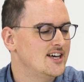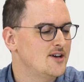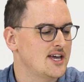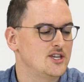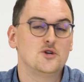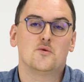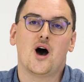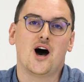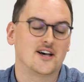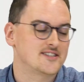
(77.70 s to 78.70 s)
Okay, you
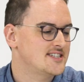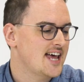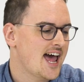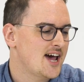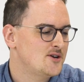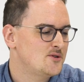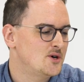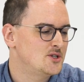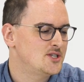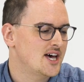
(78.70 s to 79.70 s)
asked,
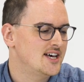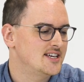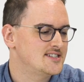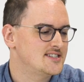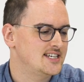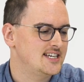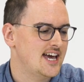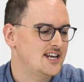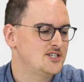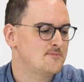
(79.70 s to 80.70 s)
how does the
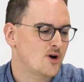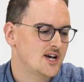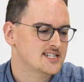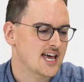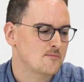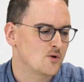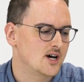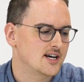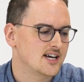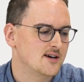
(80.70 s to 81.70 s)
energy price cap
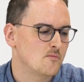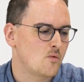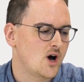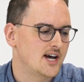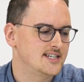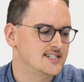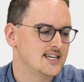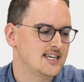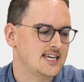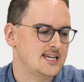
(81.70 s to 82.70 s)
work and why does
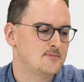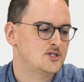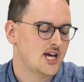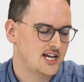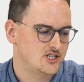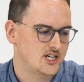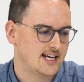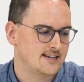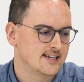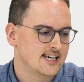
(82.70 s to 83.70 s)
it keep
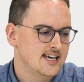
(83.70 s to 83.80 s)
changing?